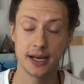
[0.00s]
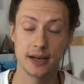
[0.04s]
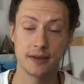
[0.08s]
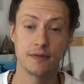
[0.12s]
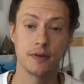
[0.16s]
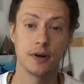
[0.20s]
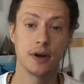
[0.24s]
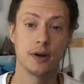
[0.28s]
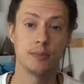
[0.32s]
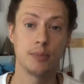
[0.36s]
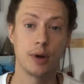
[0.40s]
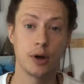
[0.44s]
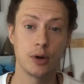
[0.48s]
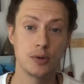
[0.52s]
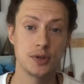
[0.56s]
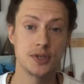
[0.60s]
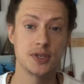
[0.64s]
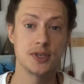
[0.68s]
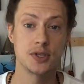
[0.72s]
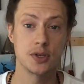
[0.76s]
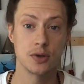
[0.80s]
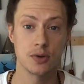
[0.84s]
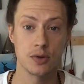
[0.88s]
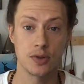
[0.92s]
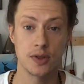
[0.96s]
different
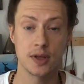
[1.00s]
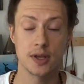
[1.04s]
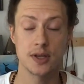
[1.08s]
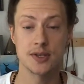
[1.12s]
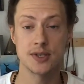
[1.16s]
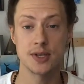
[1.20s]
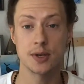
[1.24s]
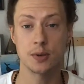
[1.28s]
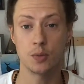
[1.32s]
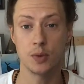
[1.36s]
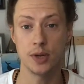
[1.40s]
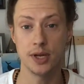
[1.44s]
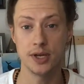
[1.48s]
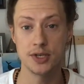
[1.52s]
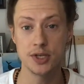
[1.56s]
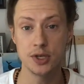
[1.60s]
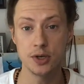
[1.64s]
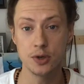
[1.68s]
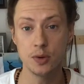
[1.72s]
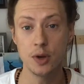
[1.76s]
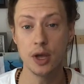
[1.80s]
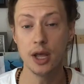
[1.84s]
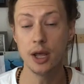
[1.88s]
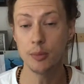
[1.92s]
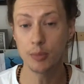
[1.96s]
poses or things that we
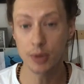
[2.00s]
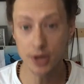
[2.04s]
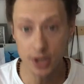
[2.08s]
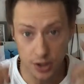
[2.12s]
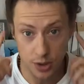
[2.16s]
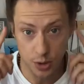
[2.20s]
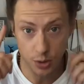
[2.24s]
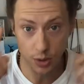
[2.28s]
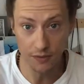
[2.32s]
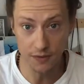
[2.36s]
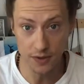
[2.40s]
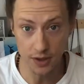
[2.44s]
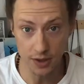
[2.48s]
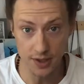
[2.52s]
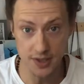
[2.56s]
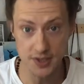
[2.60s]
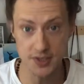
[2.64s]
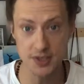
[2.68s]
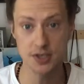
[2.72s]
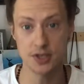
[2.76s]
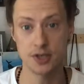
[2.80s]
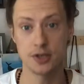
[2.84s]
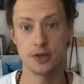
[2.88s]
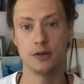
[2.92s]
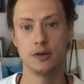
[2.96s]
do, but you do have to
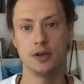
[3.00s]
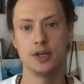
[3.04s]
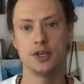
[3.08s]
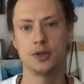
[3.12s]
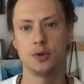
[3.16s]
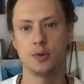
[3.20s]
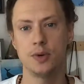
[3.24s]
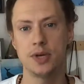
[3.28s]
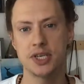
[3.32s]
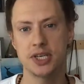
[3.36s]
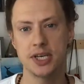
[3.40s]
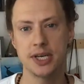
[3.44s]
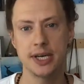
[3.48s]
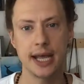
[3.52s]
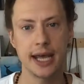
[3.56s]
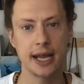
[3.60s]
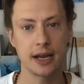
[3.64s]
listen to your intuition.